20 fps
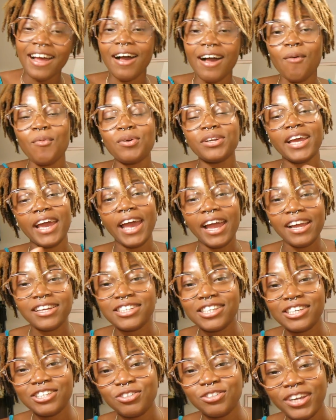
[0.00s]
I want to
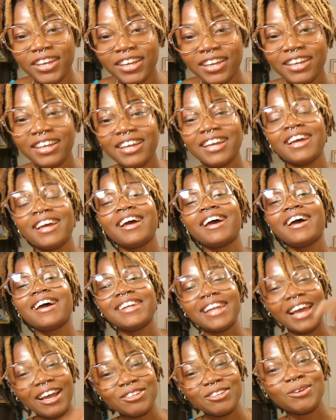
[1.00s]
actually drink
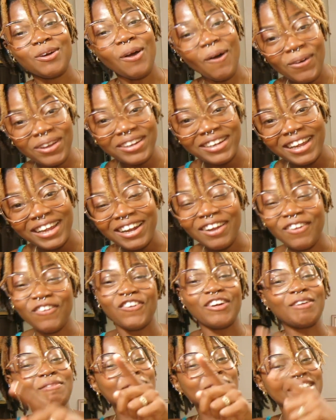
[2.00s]
an actual coconut
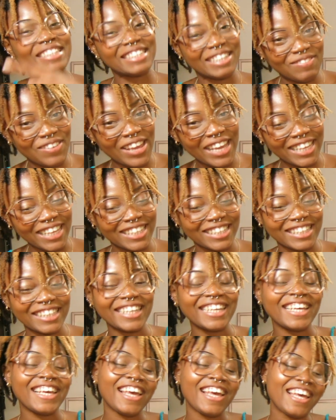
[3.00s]
from Jamaica
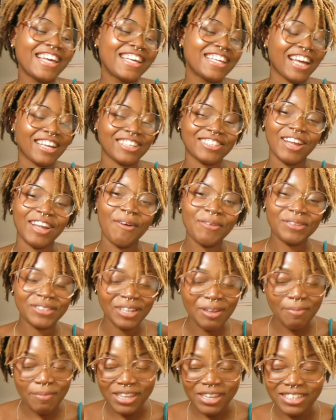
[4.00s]
so I was
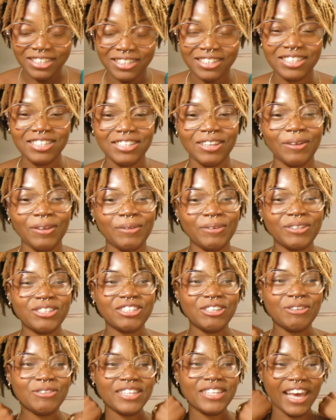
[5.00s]
on a mission. So
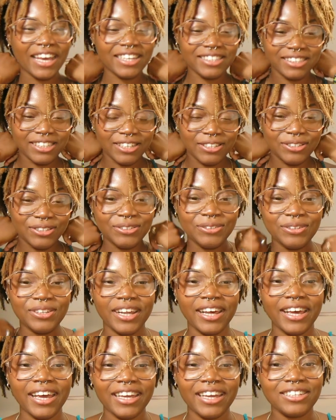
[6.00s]
she's asking the dude,
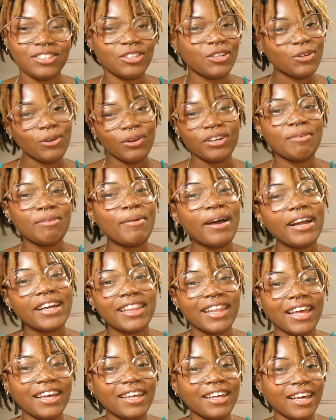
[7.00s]
like, do you know anybody
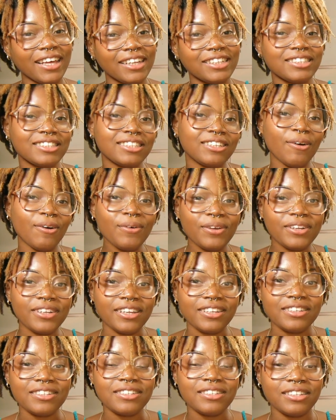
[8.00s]
that cuts
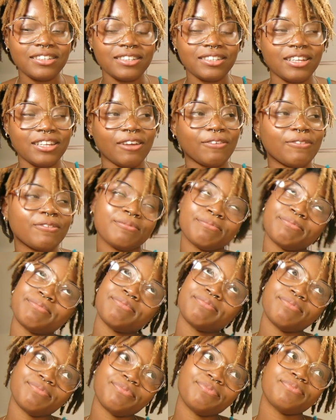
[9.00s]
coconuts and stuff?
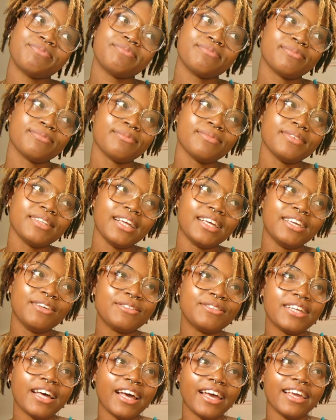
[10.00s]
He
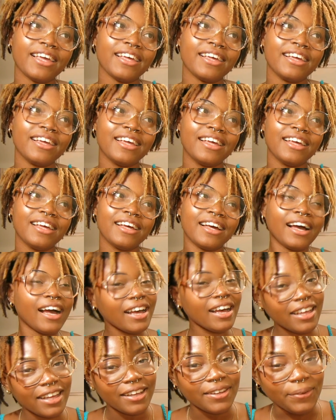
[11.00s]
was like,
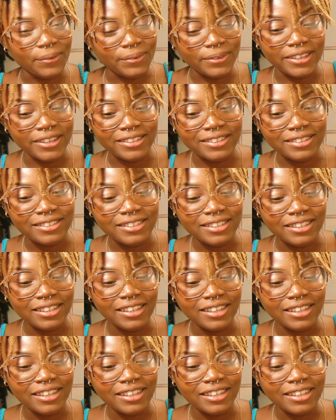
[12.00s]
I cut coconuts.